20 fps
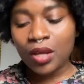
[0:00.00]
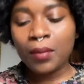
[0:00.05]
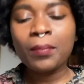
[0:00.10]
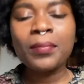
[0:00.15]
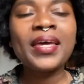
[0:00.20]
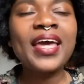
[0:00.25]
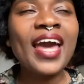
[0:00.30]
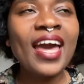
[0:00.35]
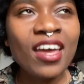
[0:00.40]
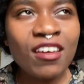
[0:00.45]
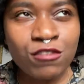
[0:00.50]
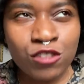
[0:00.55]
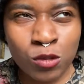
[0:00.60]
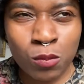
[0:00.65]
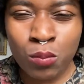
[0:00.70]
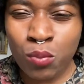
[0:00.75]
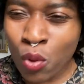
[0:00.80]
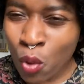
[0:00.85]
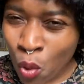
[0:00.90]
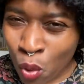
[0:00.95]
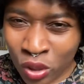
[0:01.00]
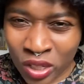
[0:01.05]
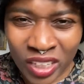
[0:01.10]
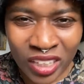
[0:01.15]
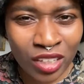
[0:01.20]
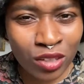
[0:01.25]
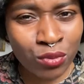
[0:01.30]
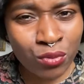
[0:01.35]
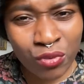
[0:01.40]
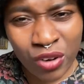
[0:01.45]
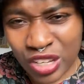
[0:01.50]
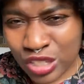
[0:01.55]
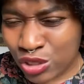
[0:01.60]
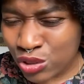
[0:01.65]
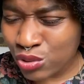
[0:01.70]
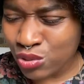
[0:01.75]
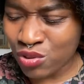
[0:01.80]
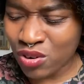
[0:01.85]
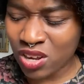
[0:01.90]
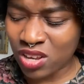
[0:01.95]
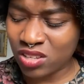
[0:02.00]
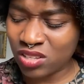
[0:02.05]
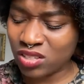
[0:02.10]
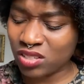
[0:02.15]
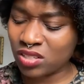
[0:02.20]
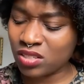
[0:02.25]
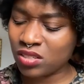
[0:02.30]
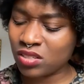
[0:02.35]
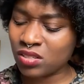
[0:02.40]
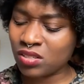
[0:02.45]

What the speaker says: behaves poorly in restaurants,